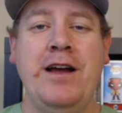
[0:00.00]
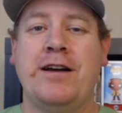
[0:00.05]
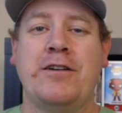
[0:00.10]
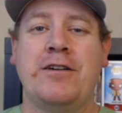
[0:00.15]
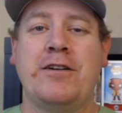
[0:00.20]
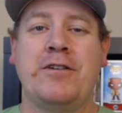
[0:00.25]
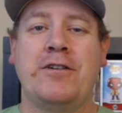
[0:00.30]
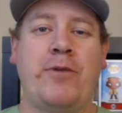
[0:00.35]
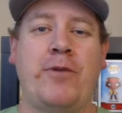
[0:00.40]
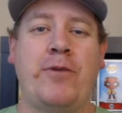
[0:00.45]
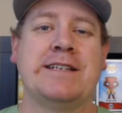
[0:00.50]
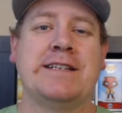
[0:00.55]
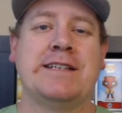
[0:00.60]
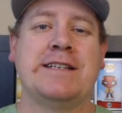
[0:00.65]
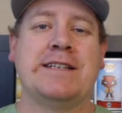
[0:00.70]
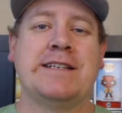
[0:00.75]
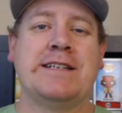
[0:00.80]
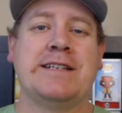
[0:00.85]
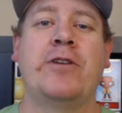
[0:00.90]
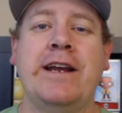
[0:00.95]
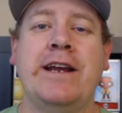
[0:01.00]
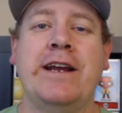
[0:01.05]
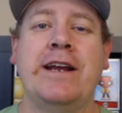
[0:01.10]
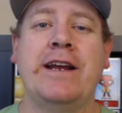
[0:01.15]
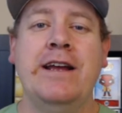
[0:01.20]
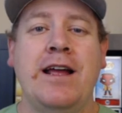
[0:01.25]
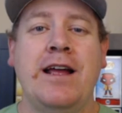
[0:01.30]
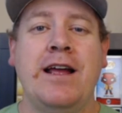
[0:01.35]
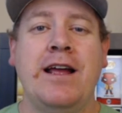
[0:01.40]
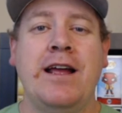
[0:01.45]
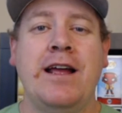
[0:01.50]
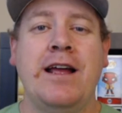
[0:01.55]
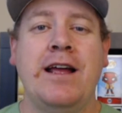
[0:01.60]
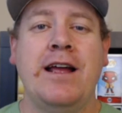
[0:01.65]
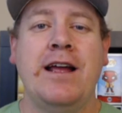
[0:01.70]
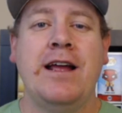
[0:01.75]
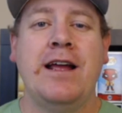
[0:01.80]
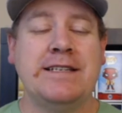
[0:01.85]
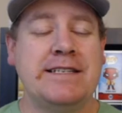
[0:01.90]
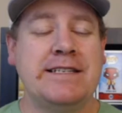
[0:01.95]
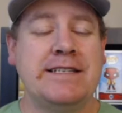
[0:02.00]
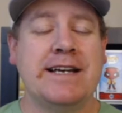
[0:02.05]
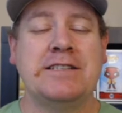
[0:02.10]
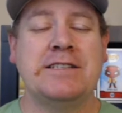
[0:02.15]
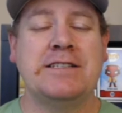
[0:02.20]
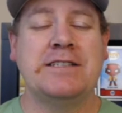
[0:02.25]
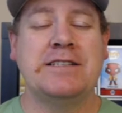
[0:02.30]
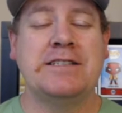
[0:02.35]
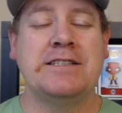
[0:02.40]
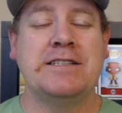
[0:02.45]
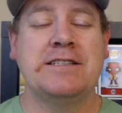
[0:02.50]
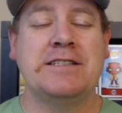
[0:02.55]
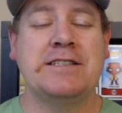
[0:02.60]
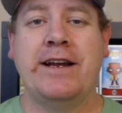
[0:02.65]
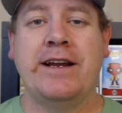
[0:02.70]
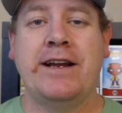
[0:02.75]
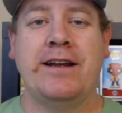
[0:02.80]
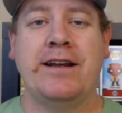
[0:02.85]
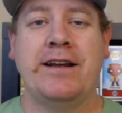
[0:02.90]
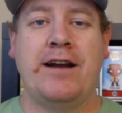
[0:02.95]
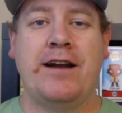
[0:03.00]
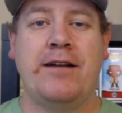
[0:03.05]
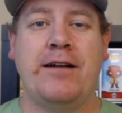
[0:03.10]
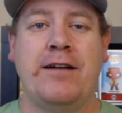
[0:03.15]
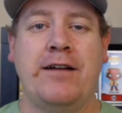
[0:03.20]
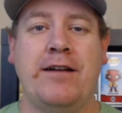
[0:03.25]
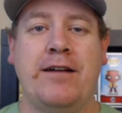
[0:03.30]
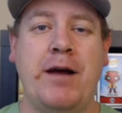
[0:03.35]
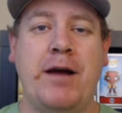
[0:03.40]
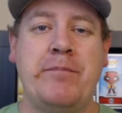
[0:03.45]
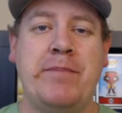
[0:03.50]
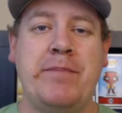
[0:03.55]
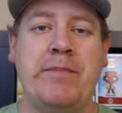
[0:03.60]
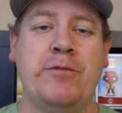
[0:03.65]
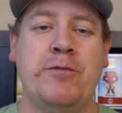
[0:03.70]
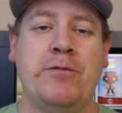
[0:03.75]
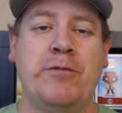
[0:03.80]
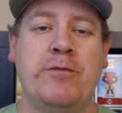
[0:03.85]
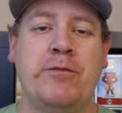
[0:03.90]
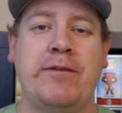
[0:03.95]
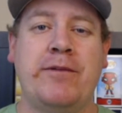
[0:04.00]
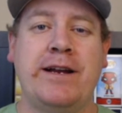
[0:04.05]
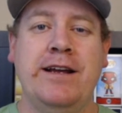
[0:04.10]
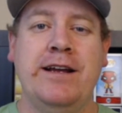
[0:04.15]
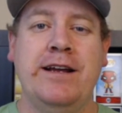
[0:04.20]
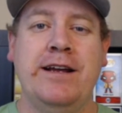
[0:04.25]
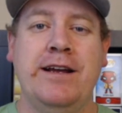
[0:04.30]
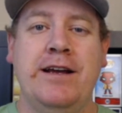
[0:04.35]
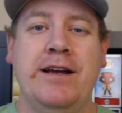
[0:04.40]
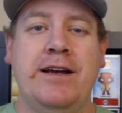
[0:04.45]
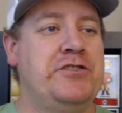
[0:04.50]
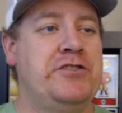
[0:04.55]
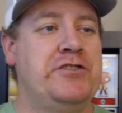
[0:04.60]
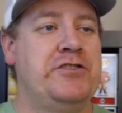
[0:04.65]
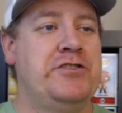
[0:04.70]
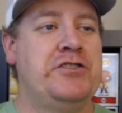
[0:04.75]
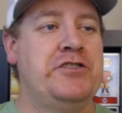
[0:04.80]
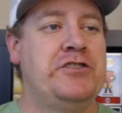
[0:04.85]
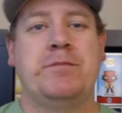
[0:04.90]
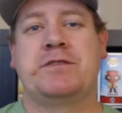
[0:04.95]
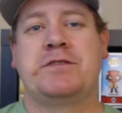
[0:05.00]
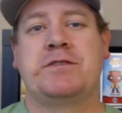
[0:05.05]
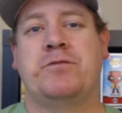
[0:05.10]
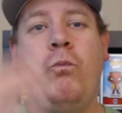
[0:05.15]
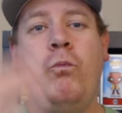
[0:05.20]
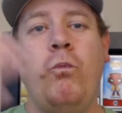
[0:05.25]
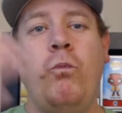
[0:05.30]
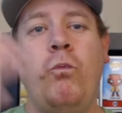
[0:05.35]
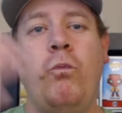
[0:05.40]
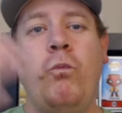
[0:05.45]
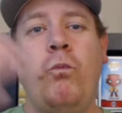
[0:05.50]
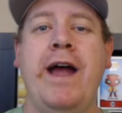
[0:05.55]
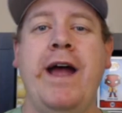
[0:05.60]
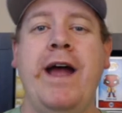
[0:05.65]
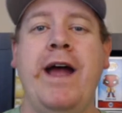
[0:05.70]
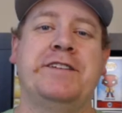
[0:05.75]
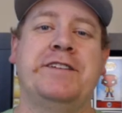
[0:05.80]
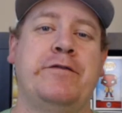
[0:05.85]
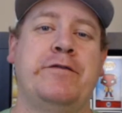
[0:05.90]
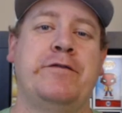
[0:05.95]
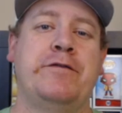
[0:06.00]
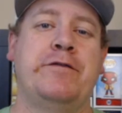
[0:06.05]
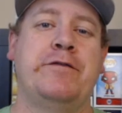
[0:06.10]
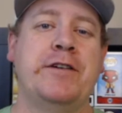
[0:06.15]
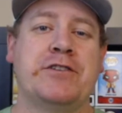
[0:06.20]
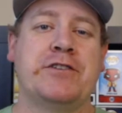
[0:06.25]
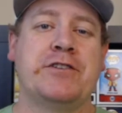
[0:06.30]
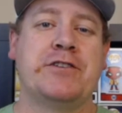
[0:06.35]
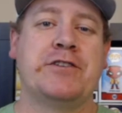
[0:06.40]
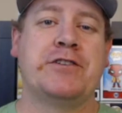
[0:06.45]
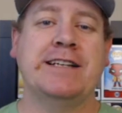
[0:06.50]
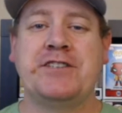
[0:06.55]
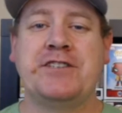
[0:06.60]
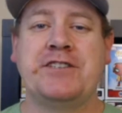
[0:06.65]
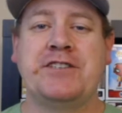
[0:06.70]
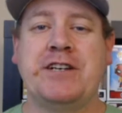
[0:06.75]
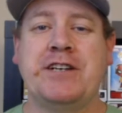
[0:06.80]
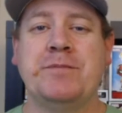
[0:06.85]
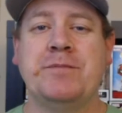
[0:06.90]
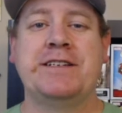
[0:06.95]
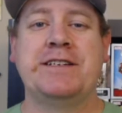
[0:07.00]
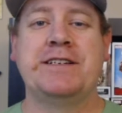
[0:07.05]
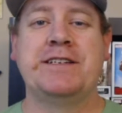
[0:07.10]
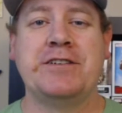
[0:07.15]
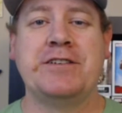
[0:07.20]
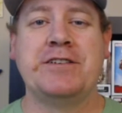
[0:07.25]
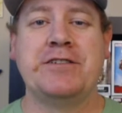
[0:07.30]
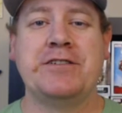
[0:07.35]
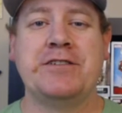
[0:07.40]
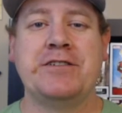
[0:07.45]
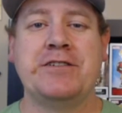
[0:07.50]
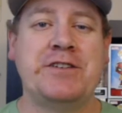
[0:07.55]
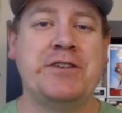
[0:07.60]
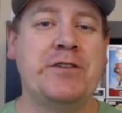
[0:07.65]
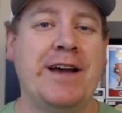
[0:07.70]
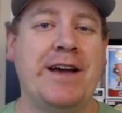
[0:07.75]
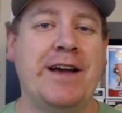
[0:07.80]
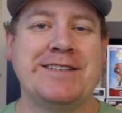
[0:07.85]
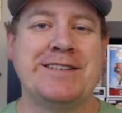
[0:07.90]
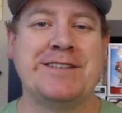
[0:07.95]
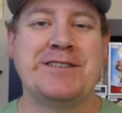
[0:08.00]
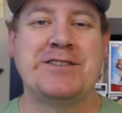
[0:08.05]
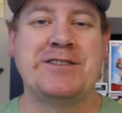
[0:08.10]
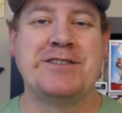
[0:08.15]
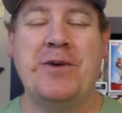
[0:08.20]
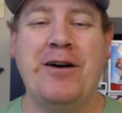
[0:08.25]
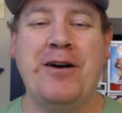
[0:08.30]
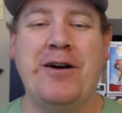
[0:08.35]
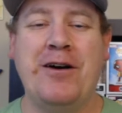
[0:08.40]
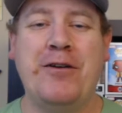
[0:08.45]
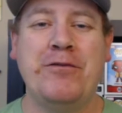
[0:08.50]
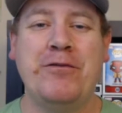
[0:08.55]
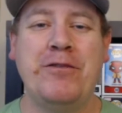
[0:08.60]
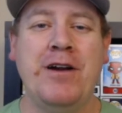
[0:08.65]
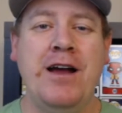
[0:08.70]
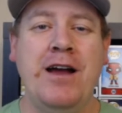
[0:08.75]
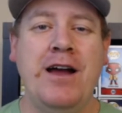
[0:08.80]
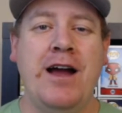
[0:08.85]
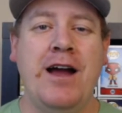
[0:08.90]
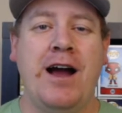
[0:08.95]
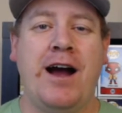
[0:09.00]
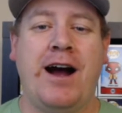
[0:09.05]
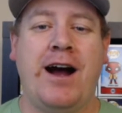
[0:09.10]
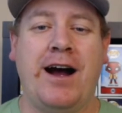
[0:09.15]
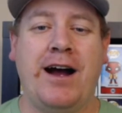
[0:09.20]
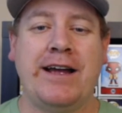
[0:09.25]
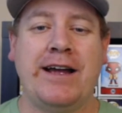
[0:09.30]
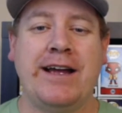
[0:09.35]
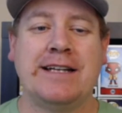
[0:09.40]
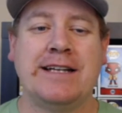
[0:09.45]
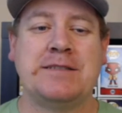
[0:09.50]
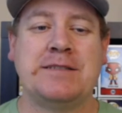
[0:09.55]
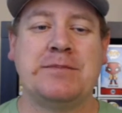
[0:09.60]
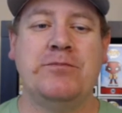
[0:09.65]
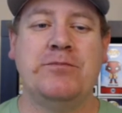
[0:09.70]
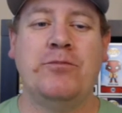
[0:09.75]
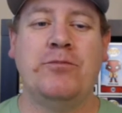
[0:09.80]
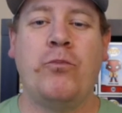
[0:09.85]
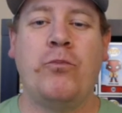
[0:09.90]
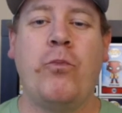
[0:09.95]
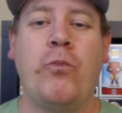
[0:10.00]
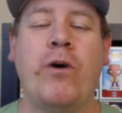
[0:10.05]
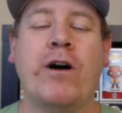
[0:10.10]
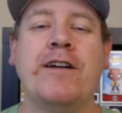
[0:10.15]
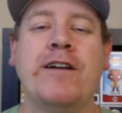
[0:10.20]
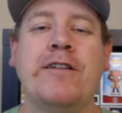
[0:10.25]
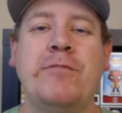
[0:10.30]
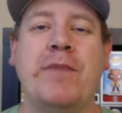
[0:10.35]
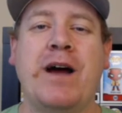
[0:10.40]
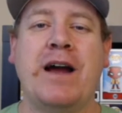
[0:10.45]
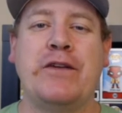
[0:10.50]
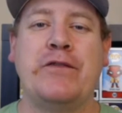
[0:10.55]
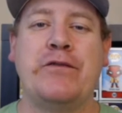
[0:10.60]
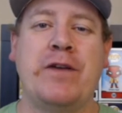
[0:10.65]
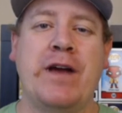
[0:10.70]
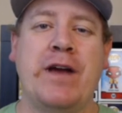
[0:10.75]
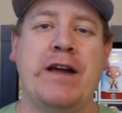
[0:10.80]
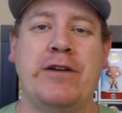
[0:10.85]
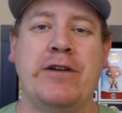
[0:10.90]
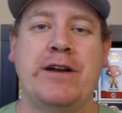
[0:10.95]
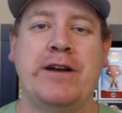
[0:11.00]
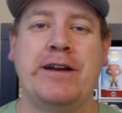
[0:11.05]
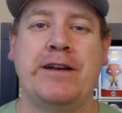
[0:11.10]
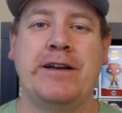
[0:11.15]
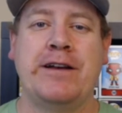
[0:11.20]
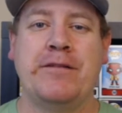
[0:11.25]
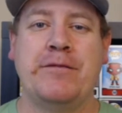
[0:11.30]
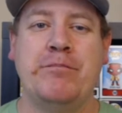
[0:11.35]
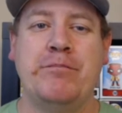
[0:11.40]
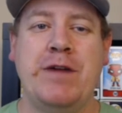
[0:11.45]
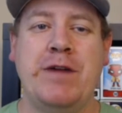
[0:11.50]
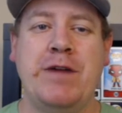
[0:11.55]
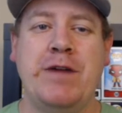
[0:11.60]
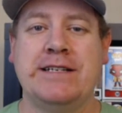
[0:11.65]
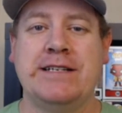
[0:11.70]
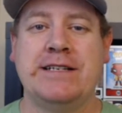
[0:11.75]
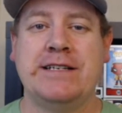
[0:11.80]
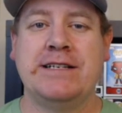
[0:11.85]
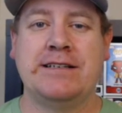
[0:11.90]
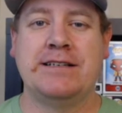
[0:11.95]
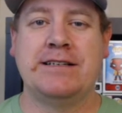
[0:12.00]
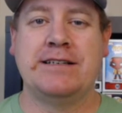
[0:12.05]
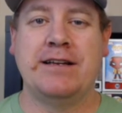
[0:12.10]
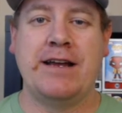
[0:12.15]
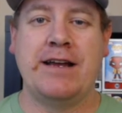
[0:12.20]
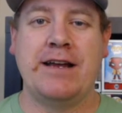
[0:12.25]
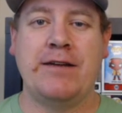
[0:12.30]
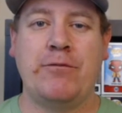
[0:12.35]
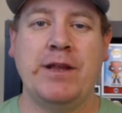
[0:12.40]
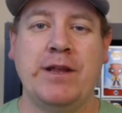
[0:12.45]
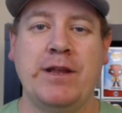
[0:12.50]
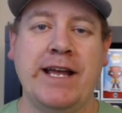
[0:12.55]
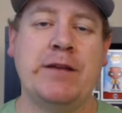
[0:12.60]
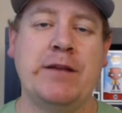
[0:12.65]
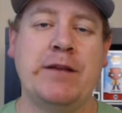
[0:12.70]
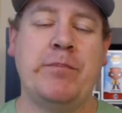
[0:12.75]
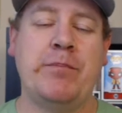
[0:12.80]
Great story. This next story, my baseball memory jumps way into the future. It actually jumps into 2012. It's one of my favorite memories related to